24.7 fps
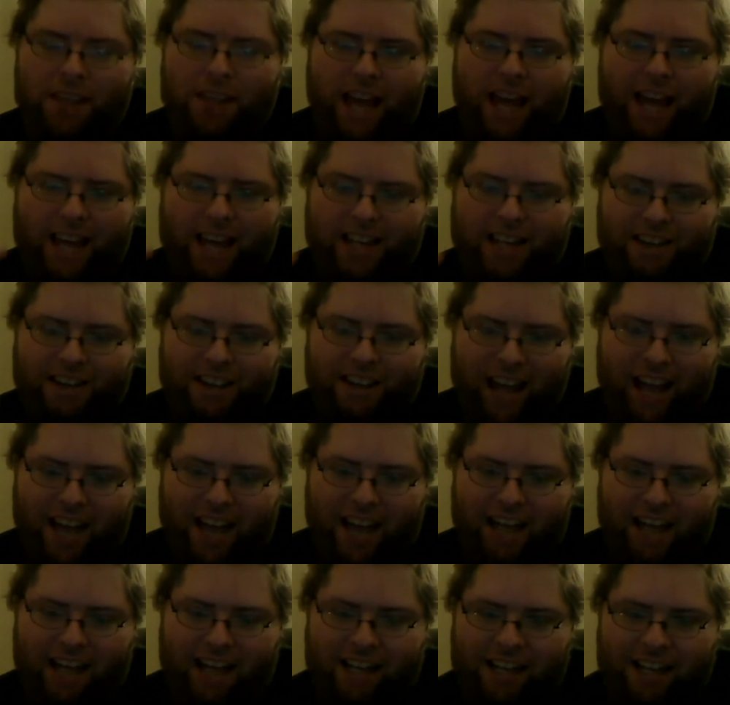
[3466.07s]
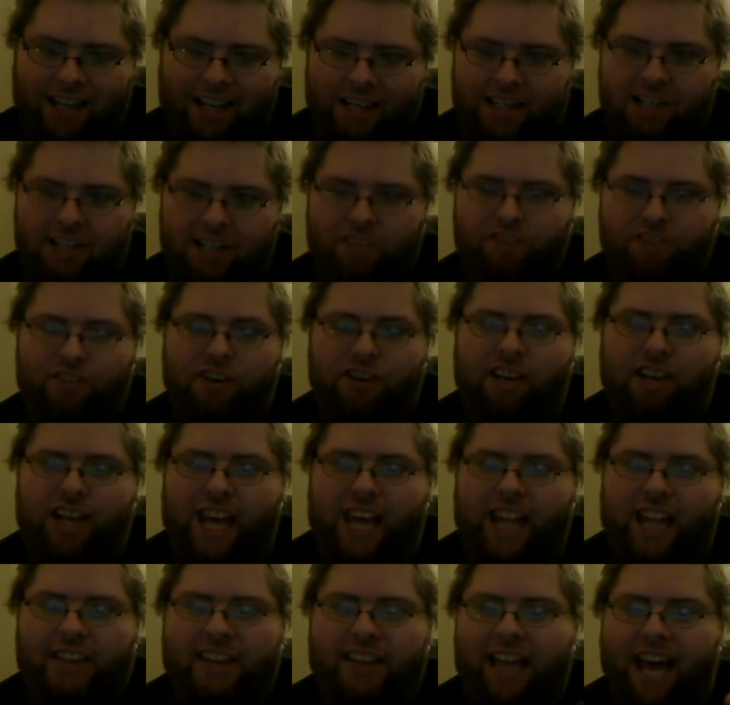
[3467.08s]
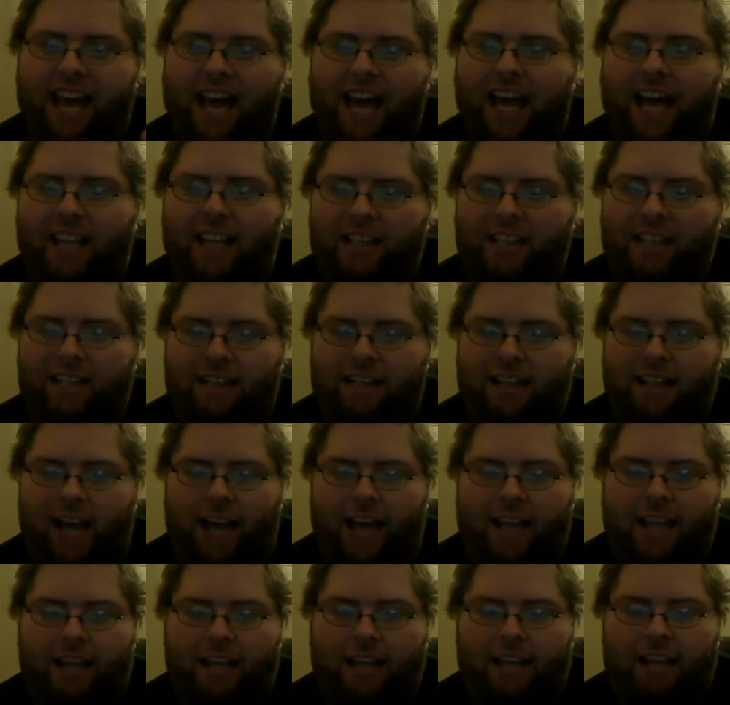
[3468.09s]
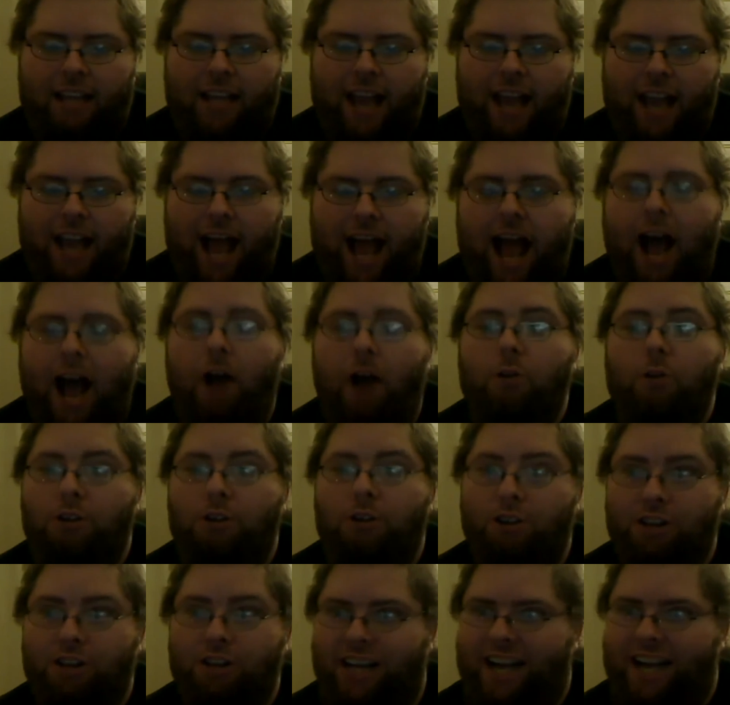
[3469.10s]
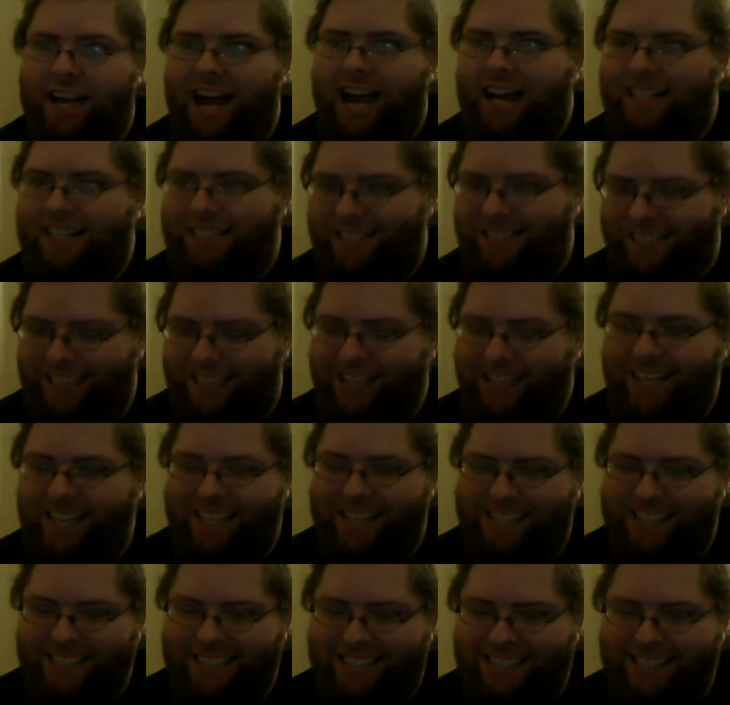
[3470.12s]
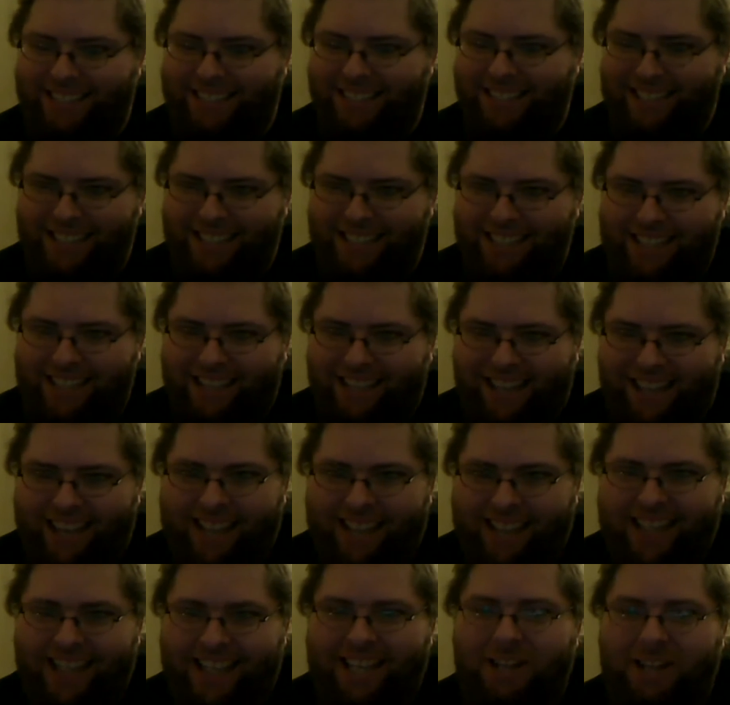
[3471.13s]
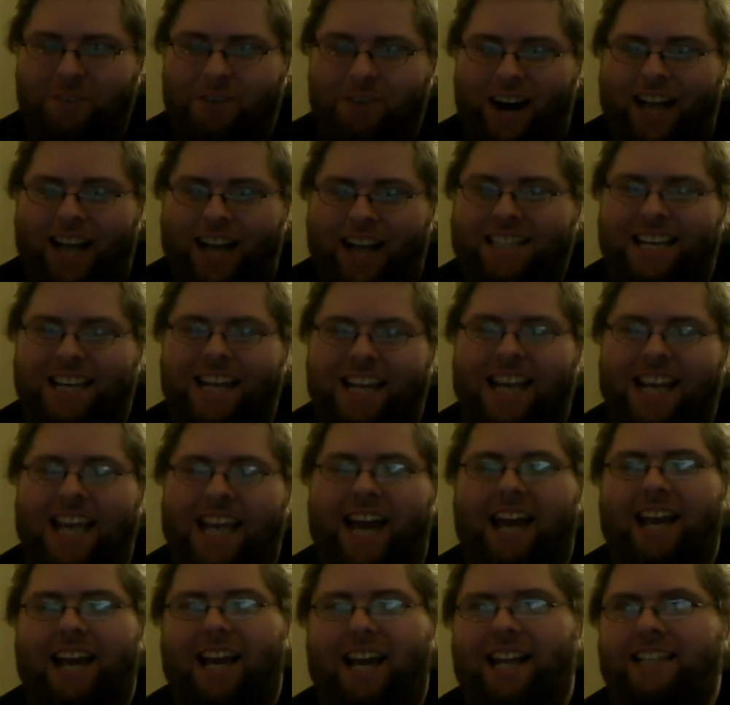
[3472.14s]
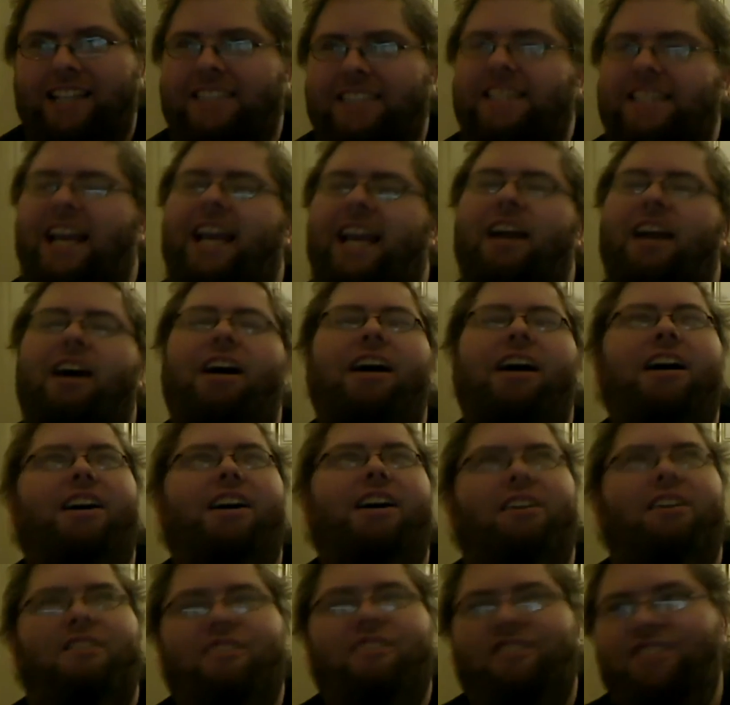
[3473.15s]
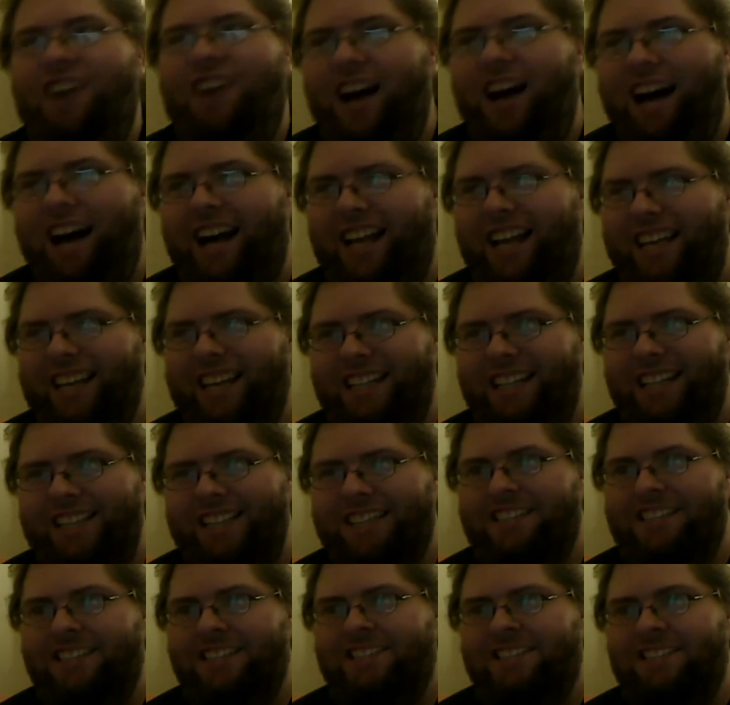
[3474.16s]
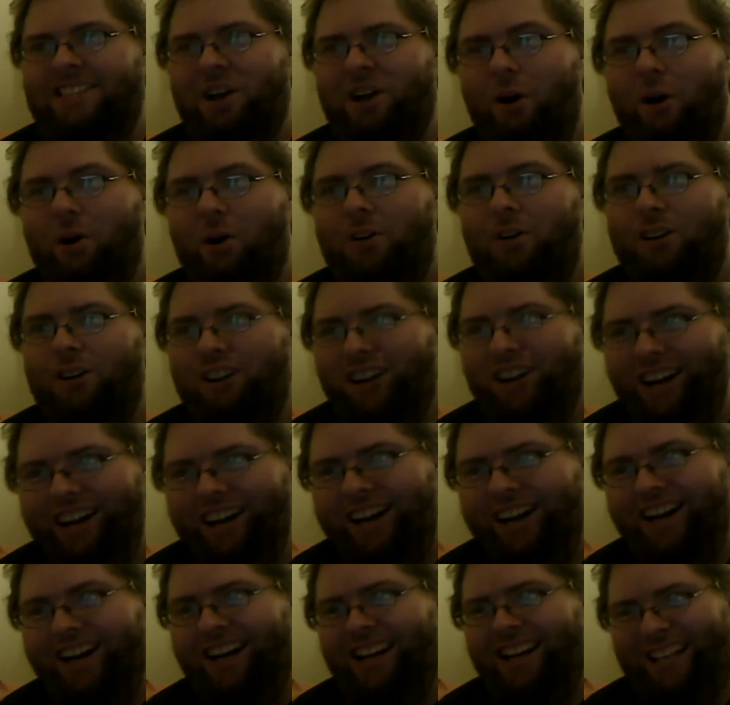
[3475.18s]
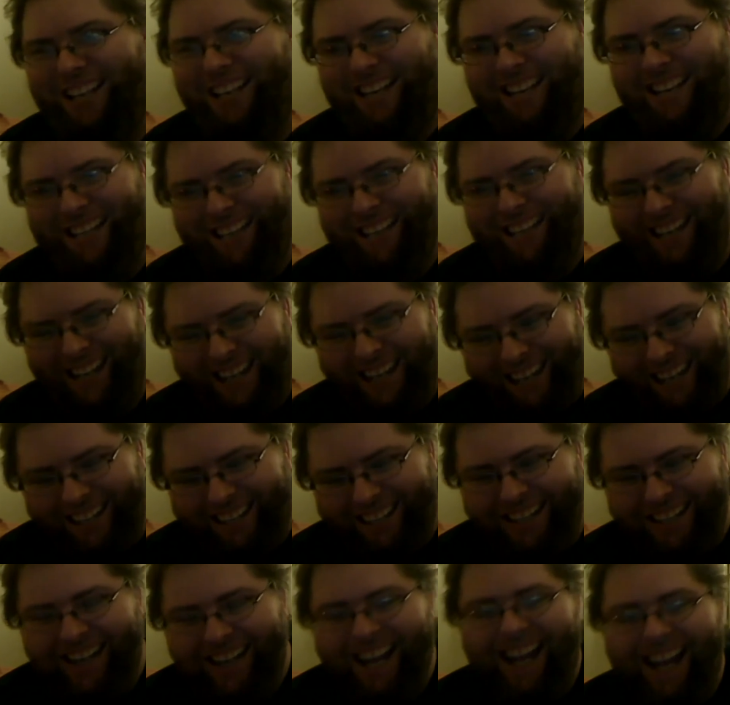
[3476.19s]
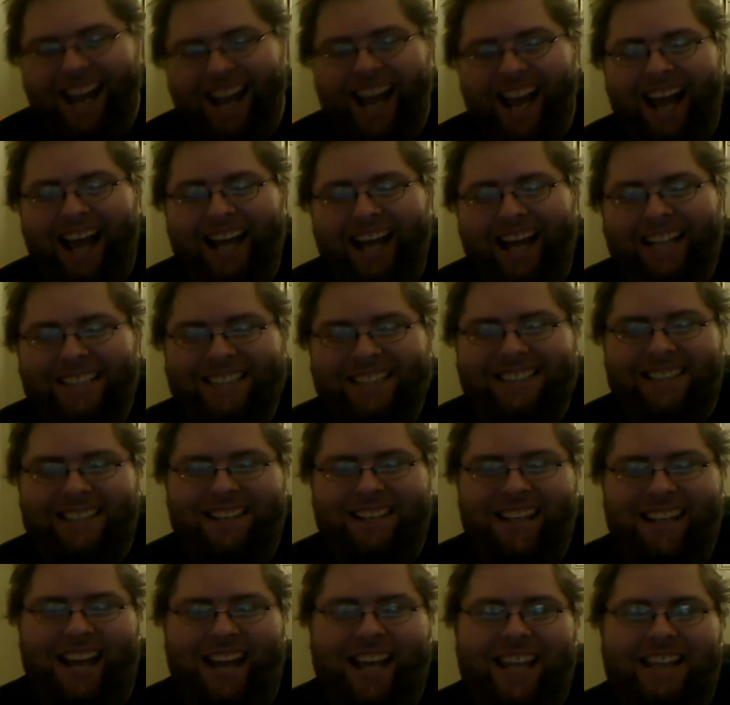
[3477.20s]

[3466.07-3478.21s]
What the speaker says: that in your head, you forget that, how good it actually is. And then you watch it again, and it's like, oh, fuck, this is so good, Right. And so,